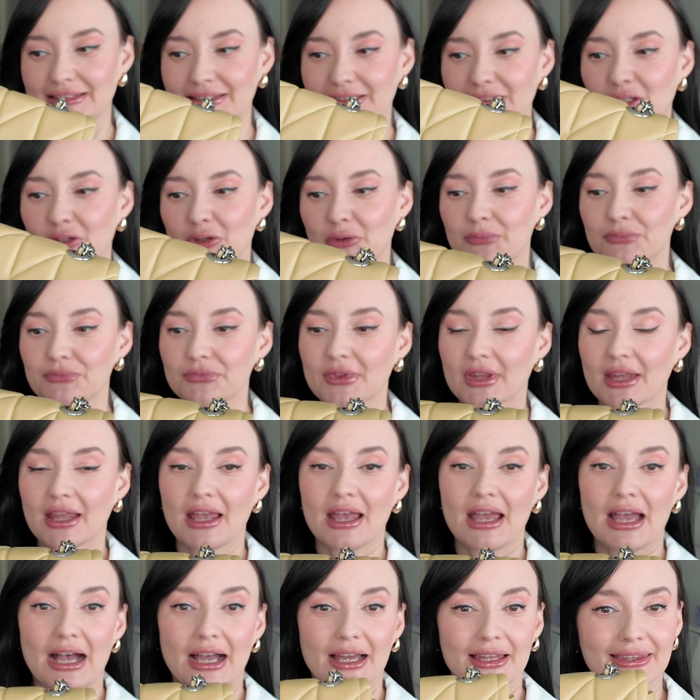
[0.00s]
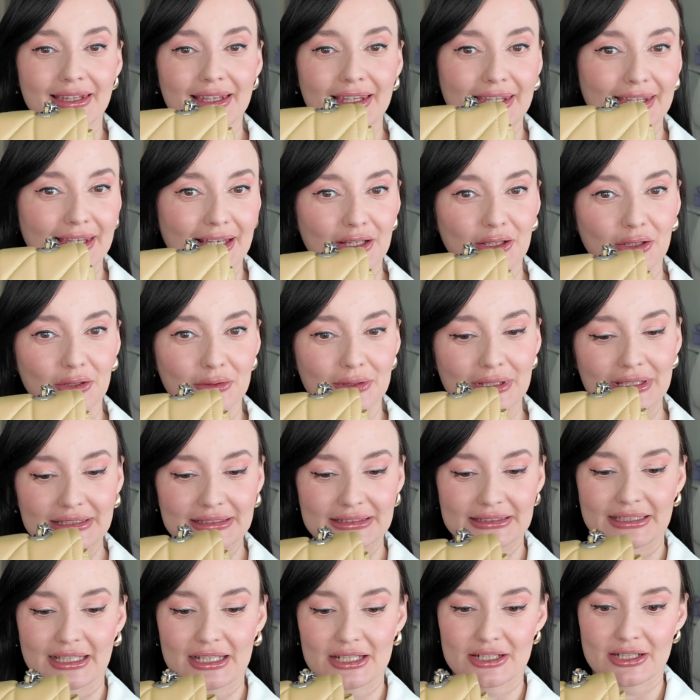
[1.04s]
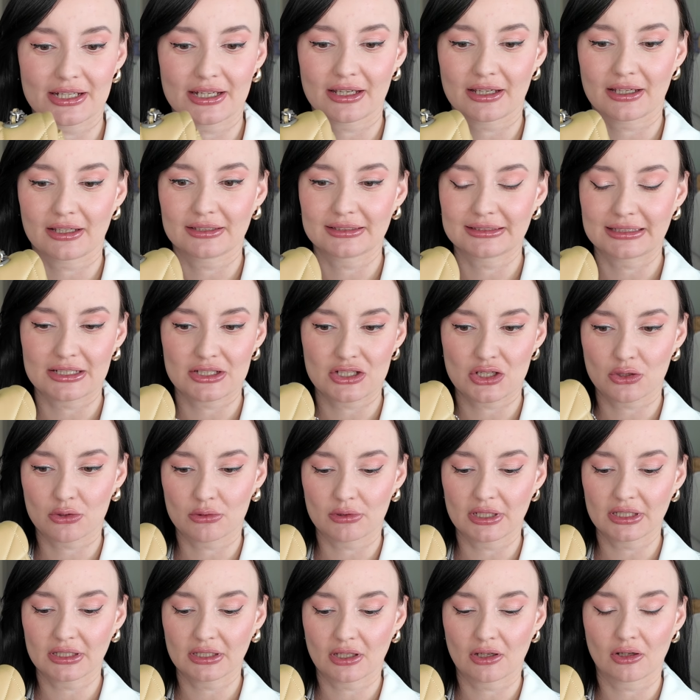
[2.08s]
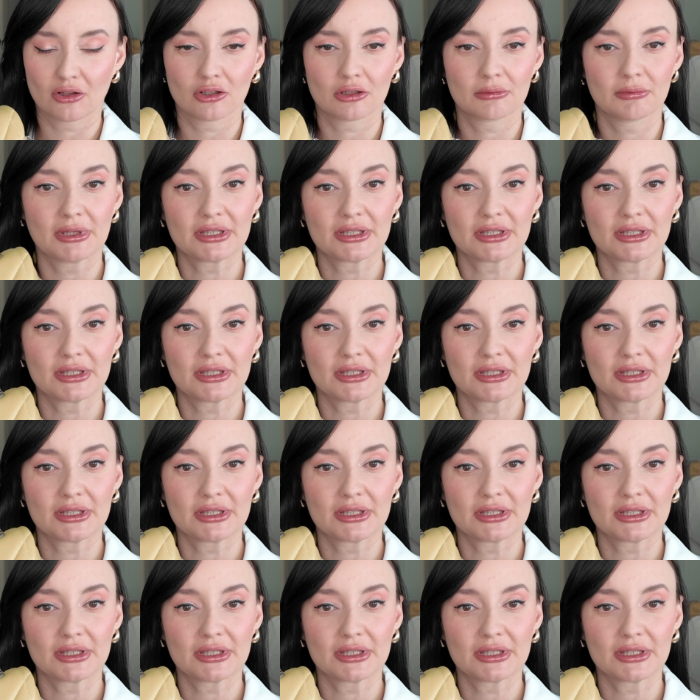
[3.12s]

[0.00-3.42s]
So I think yellow is such a great color,